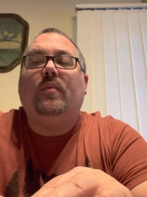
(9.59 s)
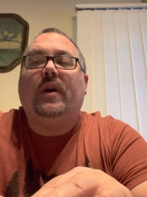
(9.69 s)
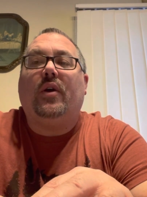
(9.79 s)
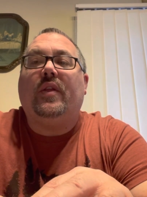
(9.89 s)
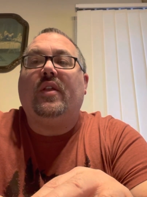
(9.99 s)
We
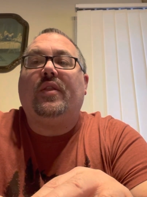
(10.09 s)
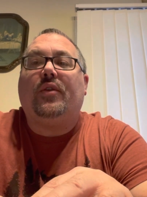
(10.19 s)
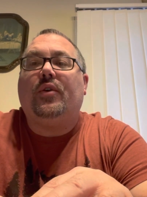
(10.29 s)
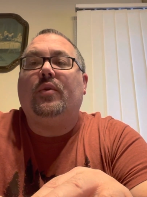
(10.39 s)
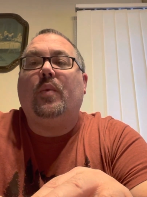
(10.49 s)
are in the
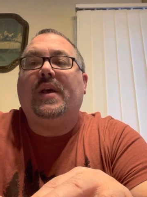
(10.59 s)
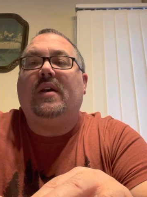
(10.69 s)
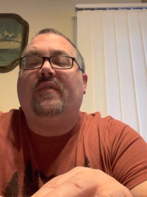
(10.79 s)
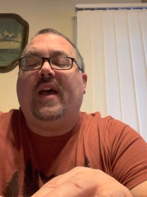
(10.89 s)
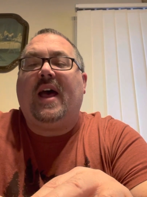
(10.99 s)
third week
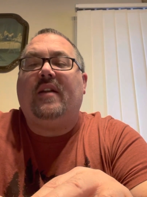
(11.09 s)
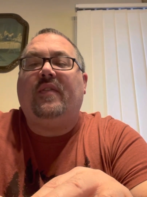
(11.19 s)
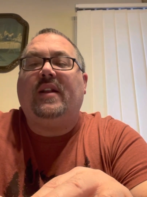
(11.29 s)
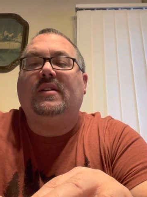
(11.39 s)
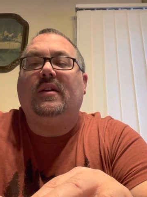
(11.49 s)
of
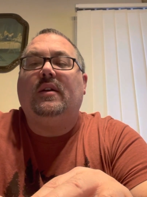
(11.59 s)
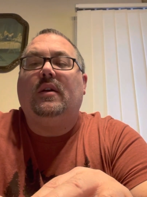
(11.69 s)
Advent.